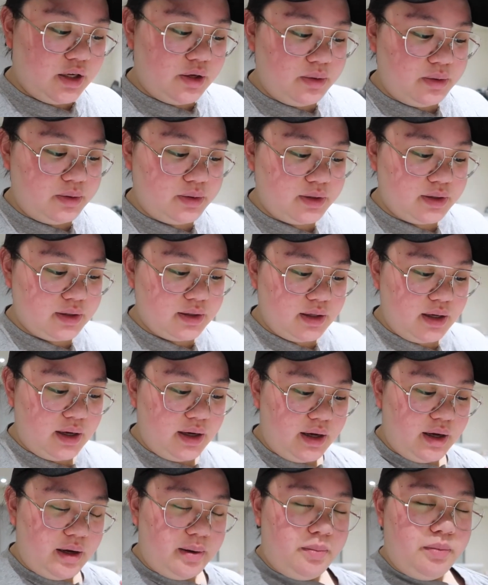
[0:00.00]
used
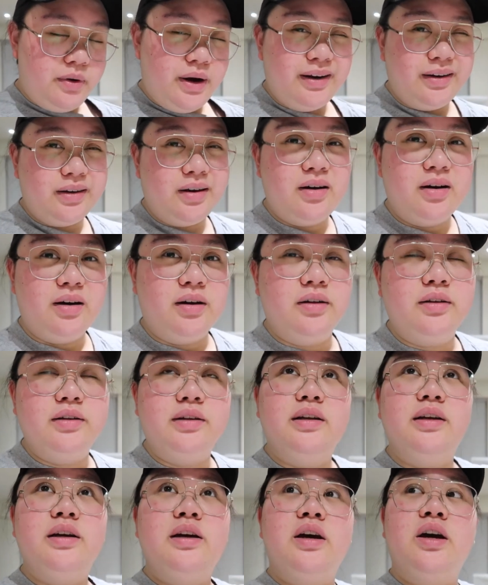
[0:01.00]
a brand called